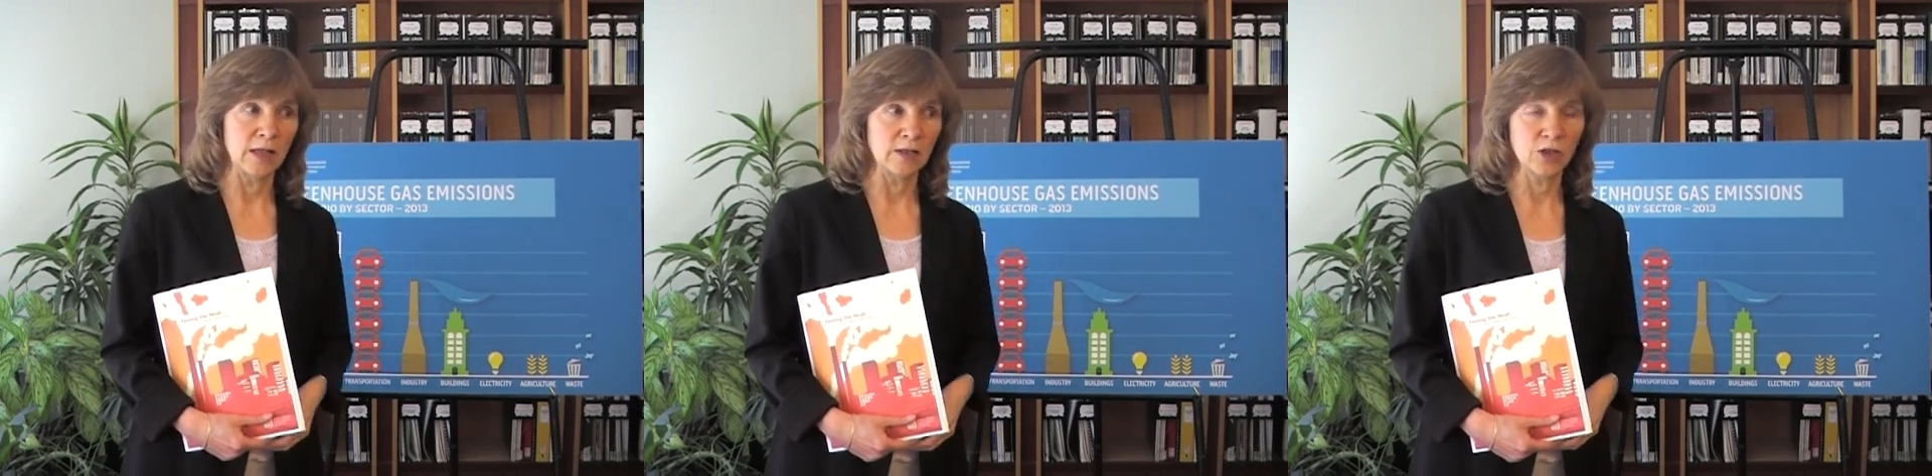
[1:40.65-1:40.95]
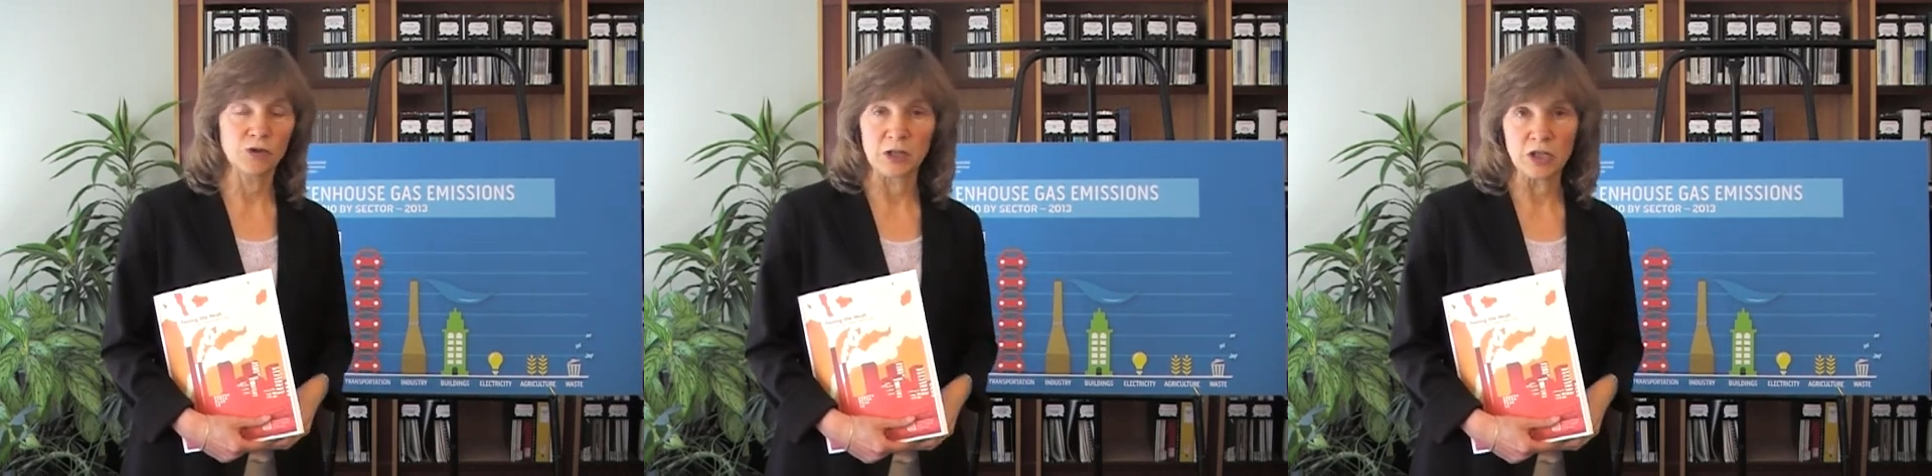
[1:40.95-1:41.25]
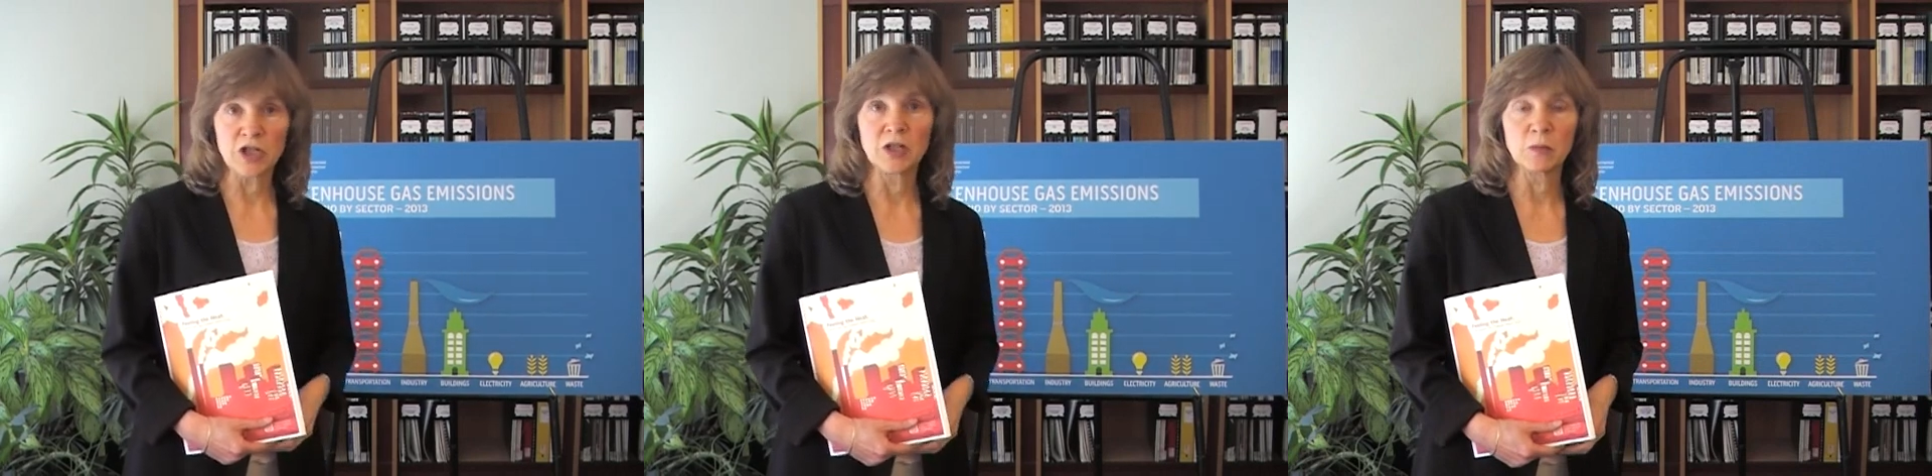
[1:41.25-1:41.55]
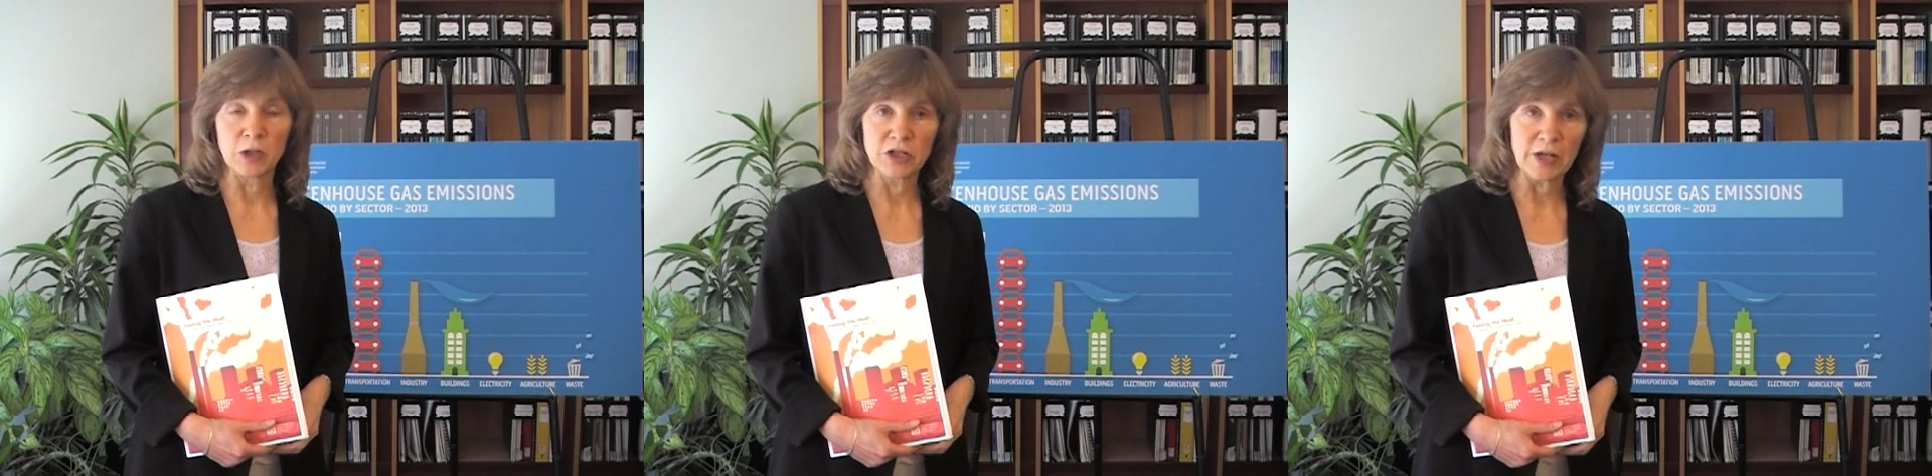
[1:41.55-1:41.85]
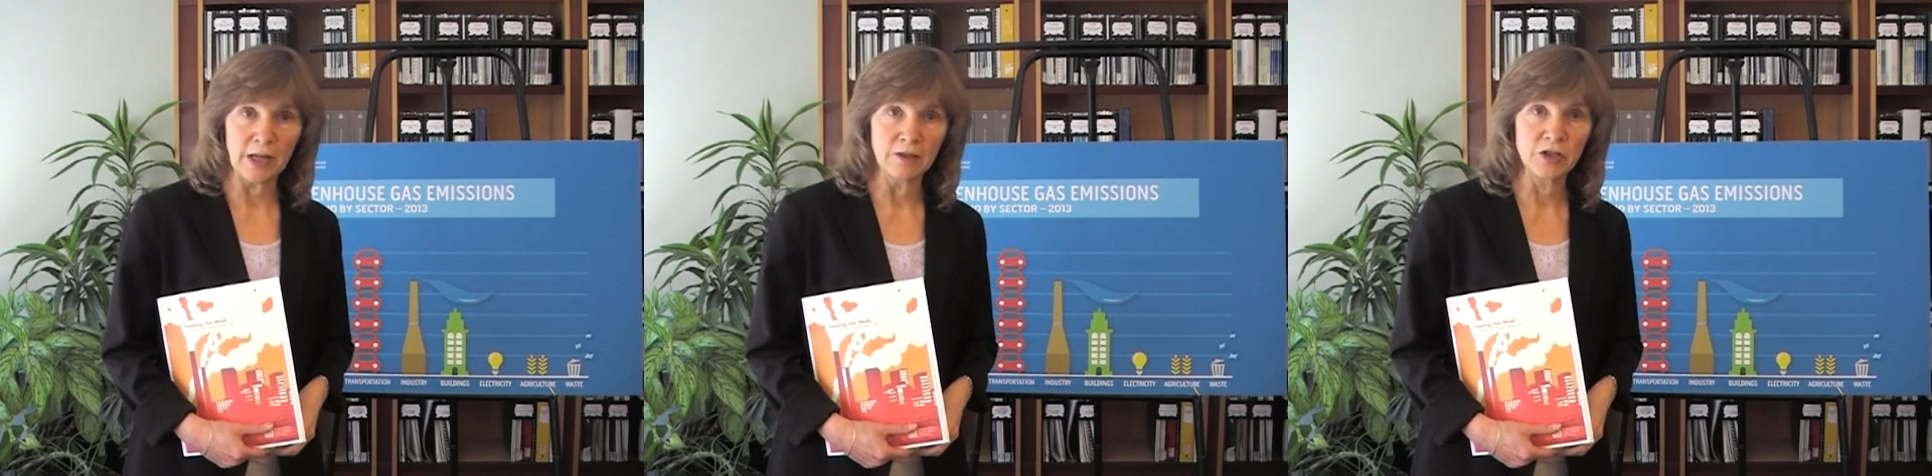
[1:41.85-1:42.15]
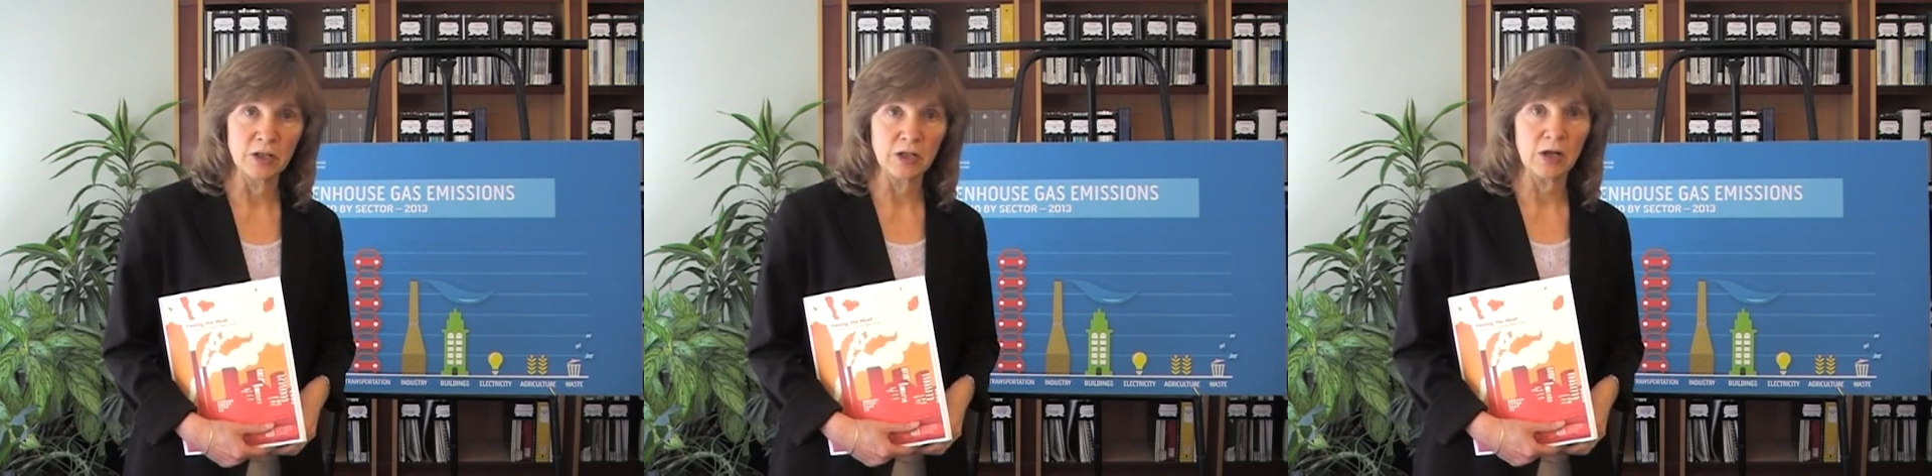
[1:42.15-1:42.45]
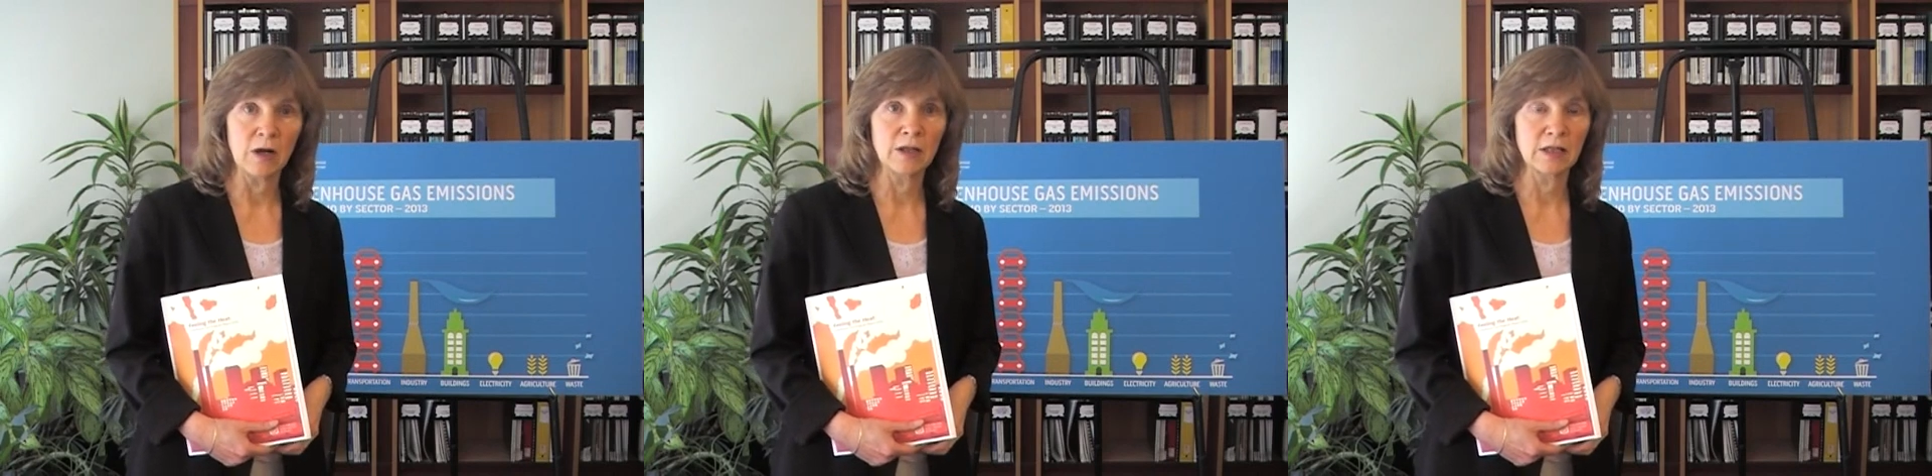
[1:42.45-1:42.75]
stringent, more challenging
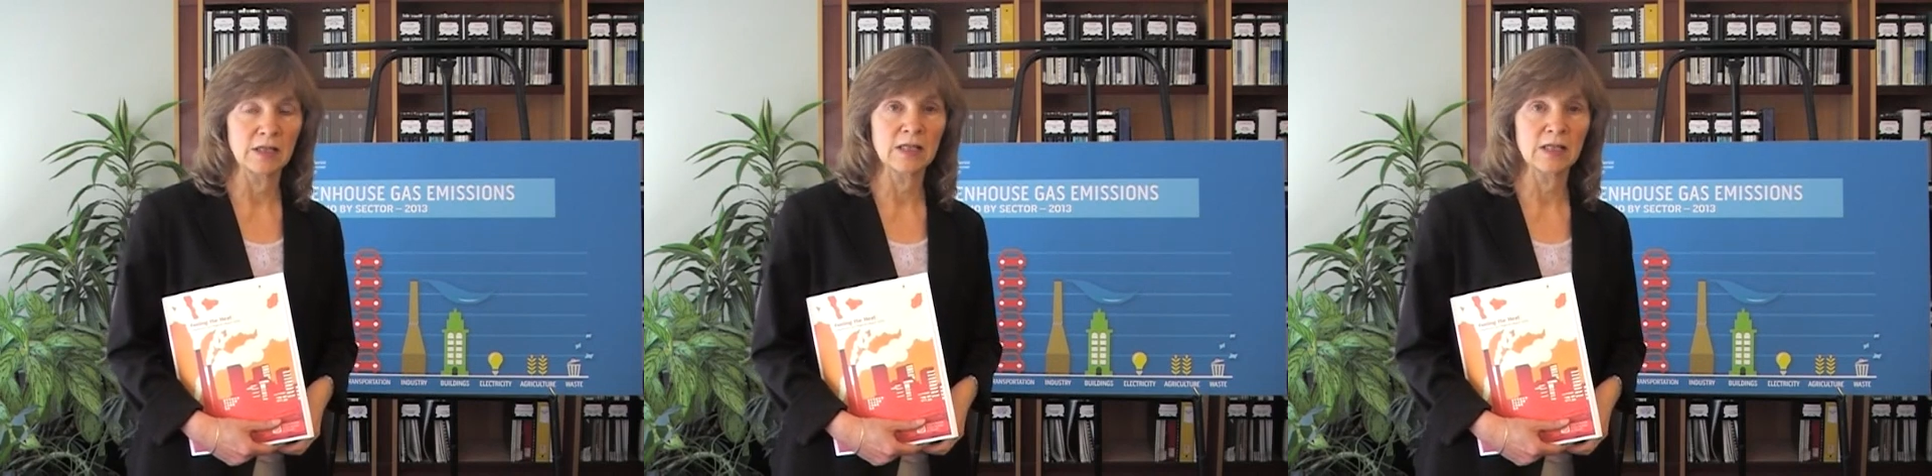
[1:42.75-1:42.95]
targets